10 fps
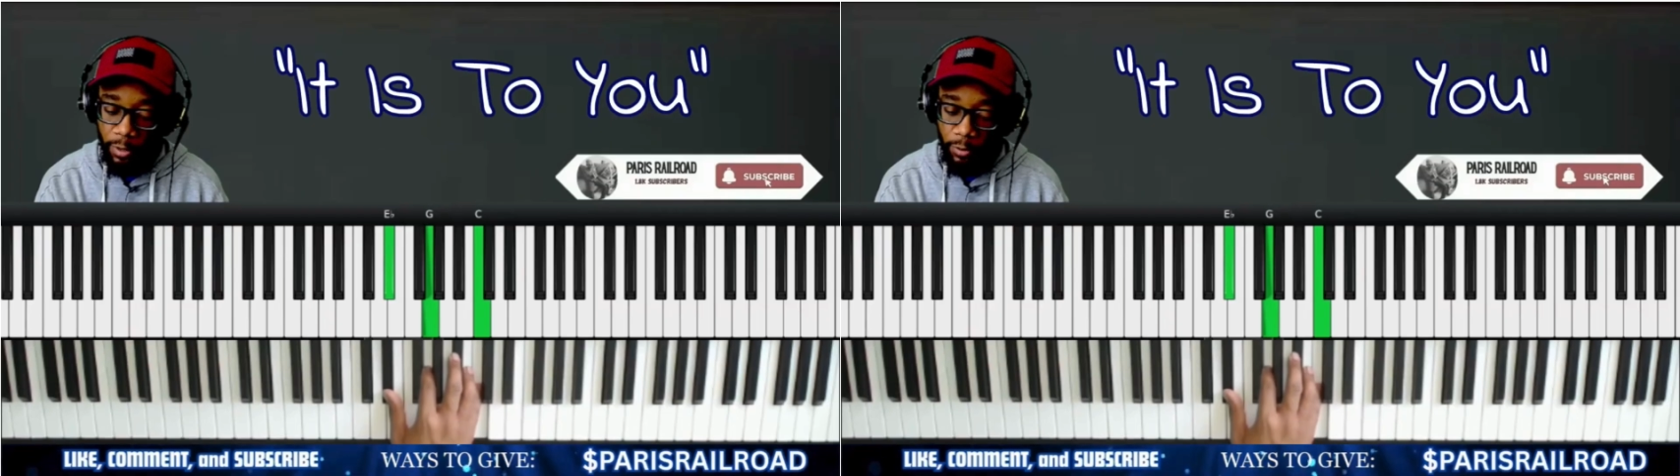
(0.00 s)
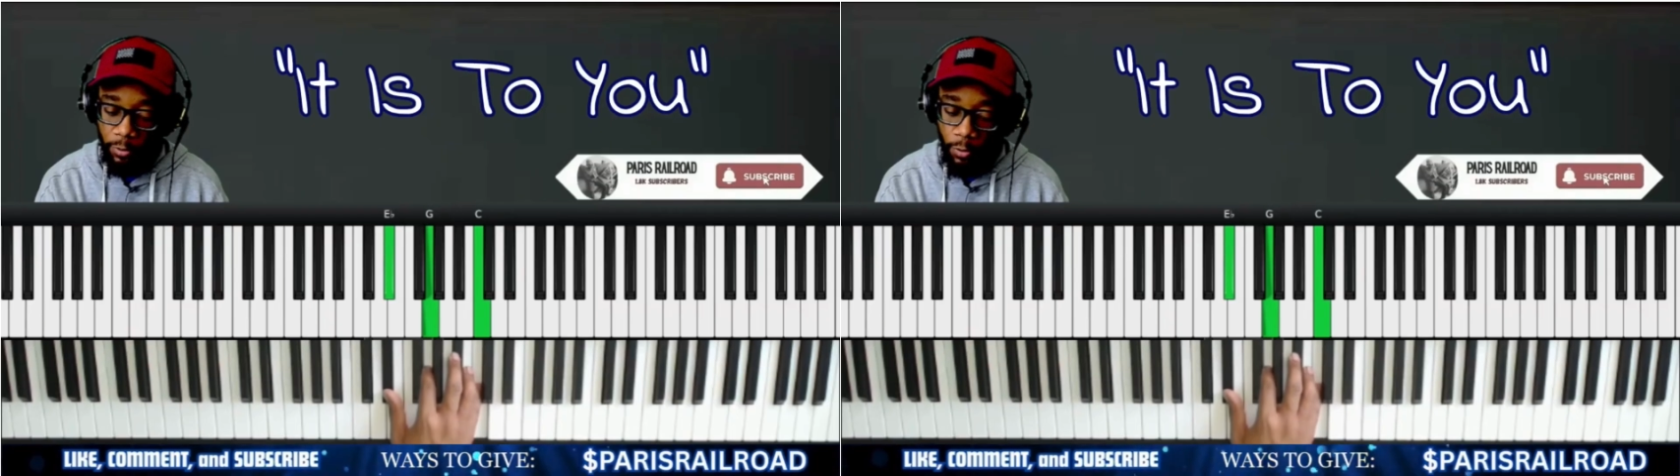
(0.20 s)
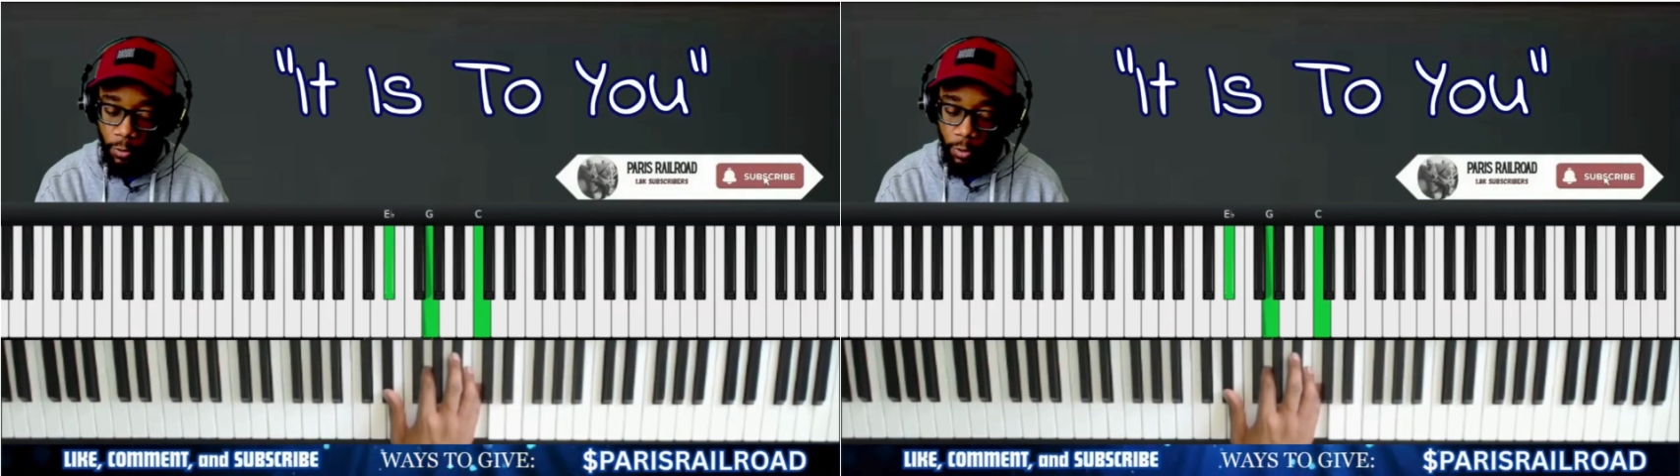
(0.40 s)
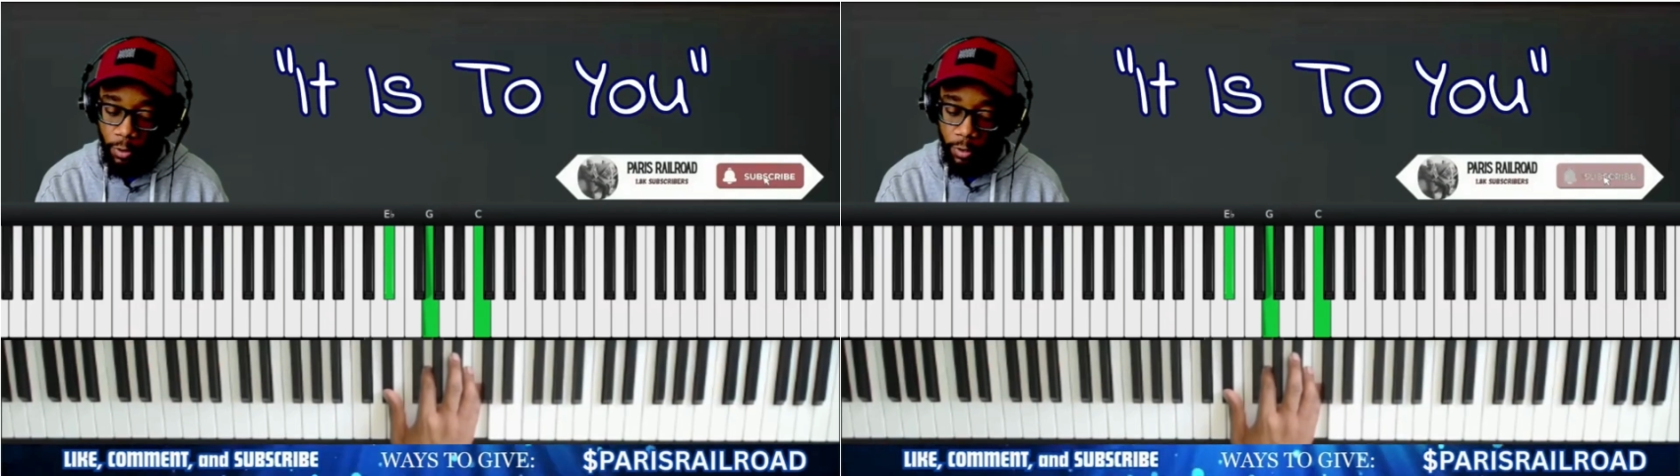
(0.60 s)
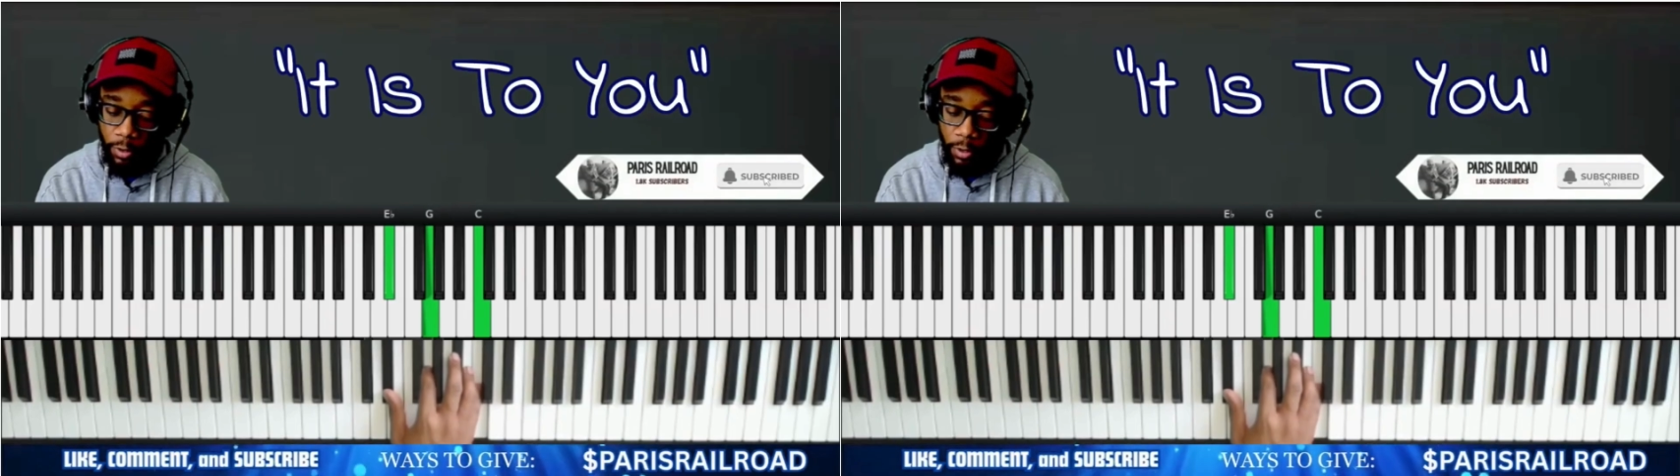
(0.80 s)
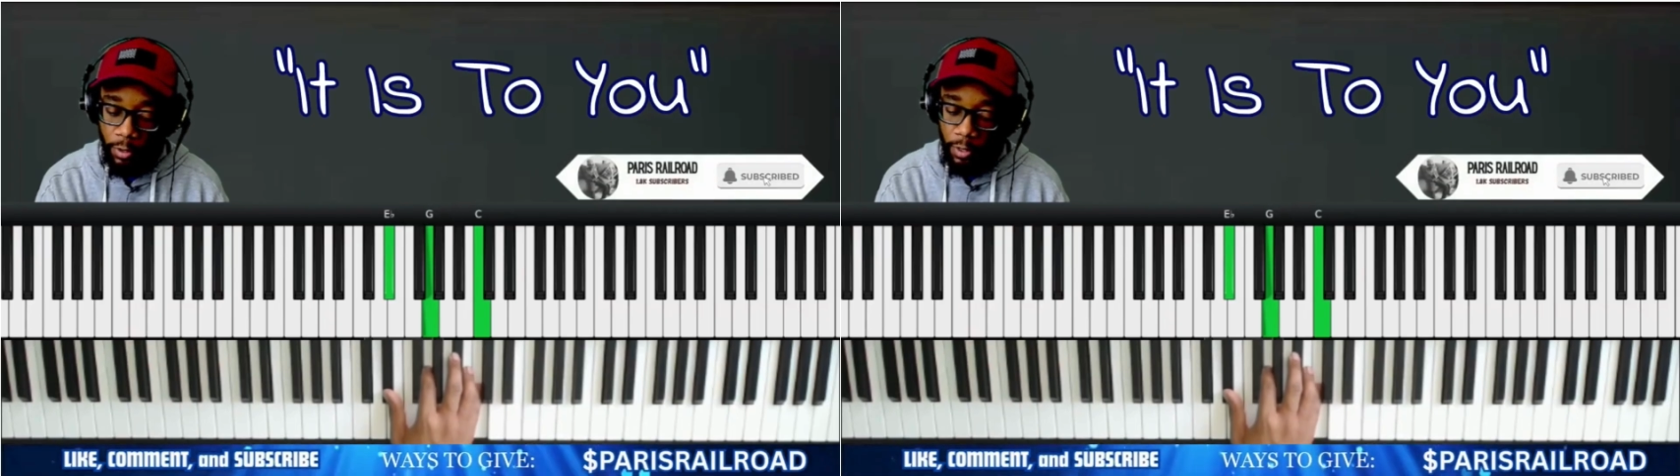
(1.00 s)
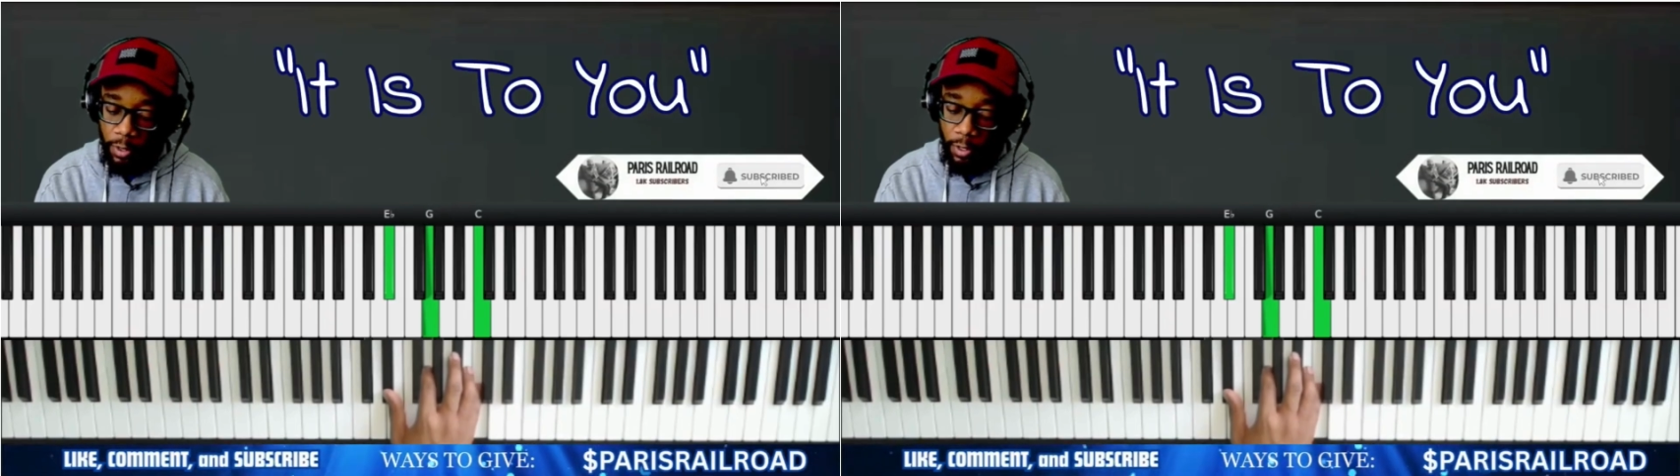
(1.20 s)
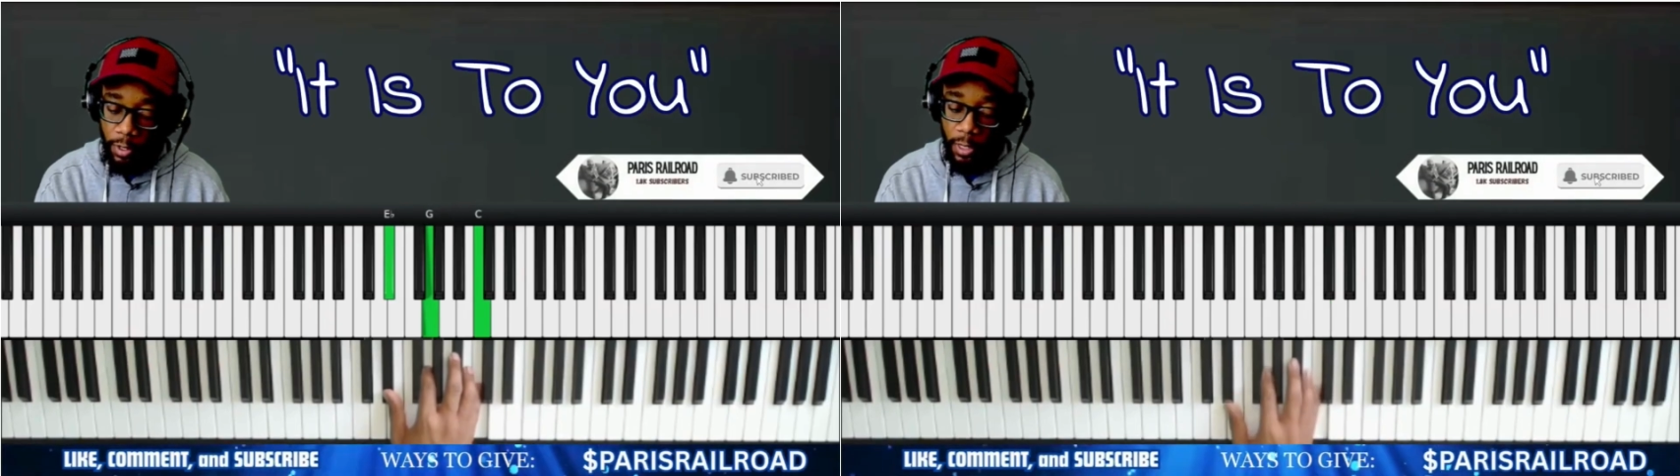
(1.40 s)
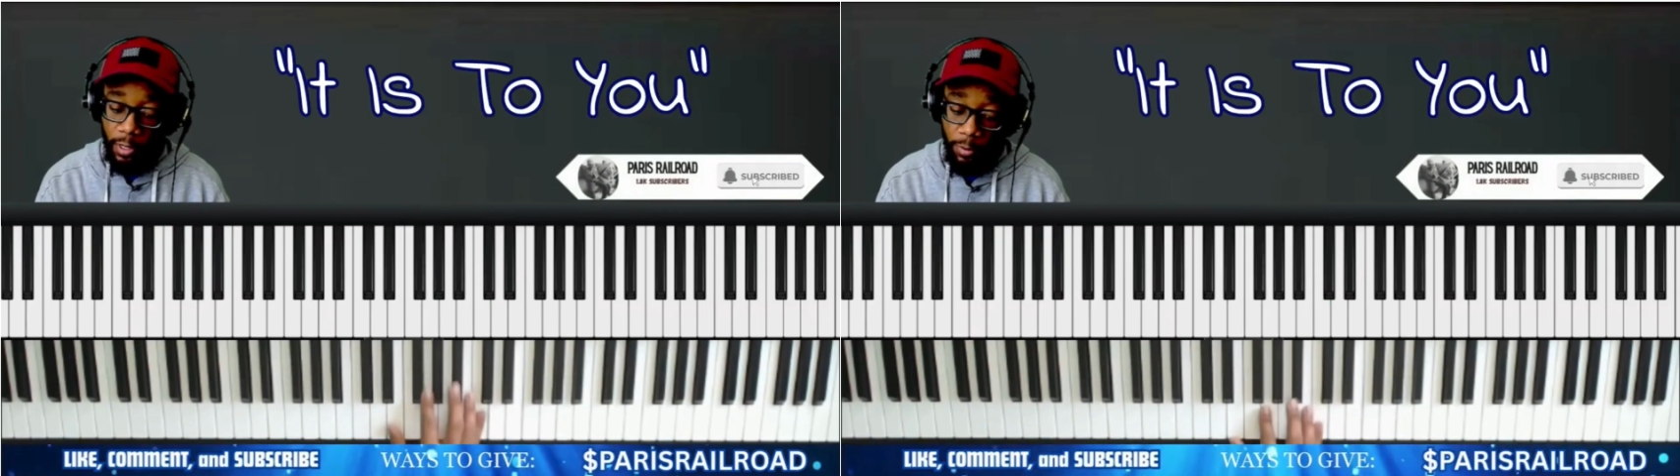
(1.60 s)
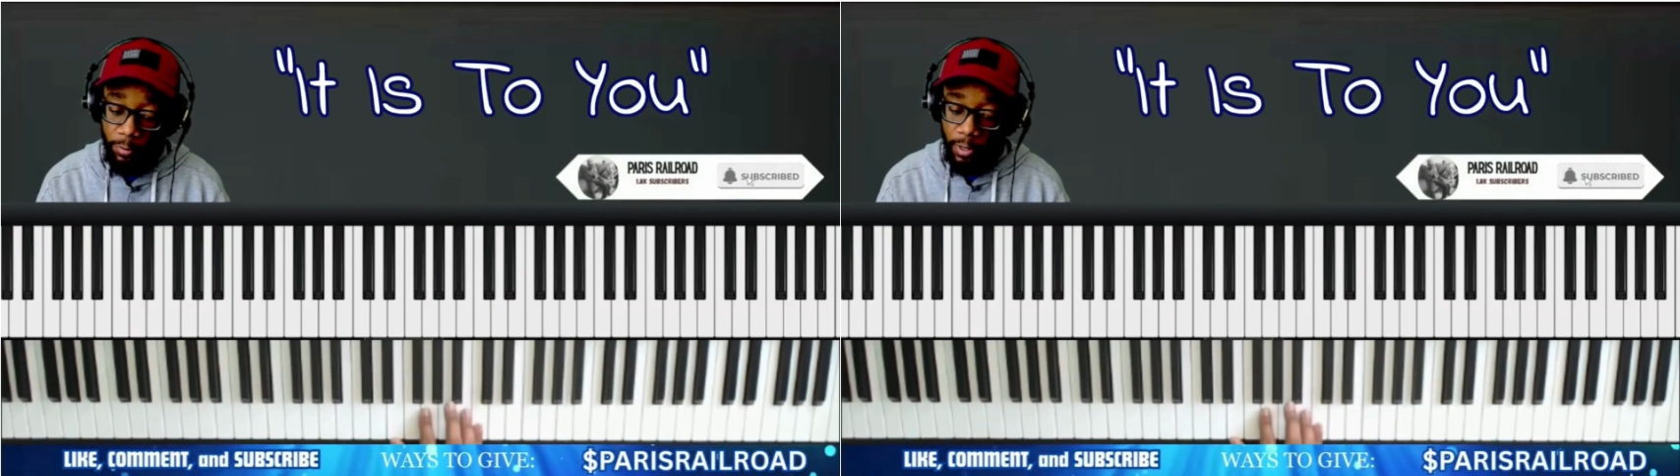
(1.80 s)
chord. It
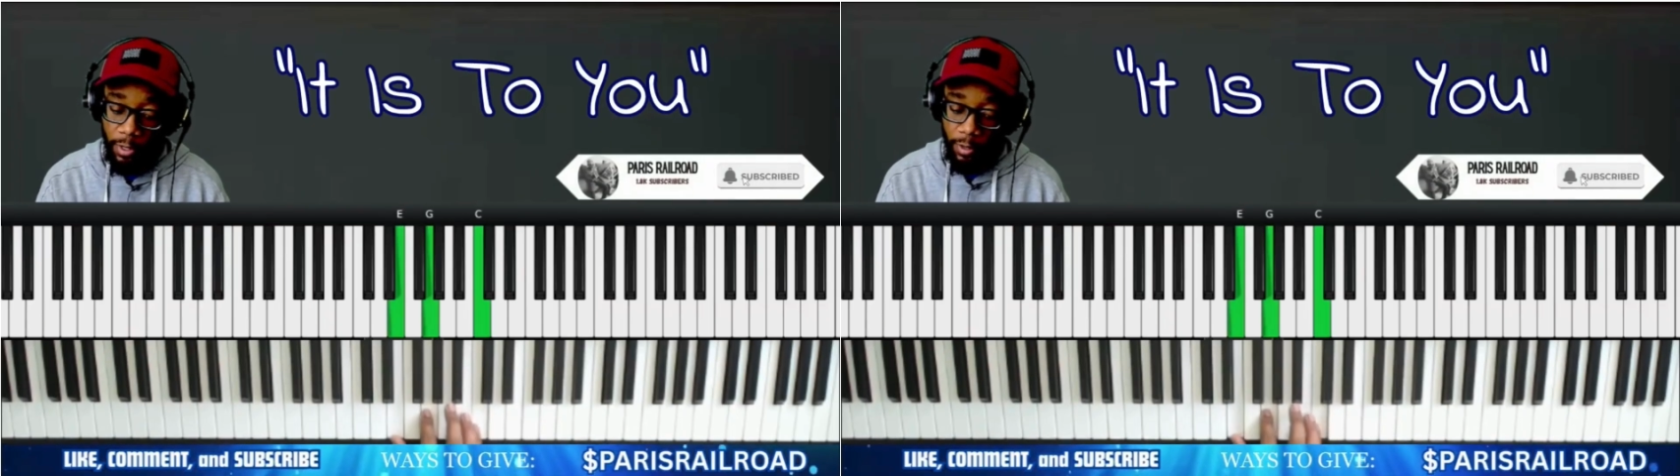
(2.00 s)
can be,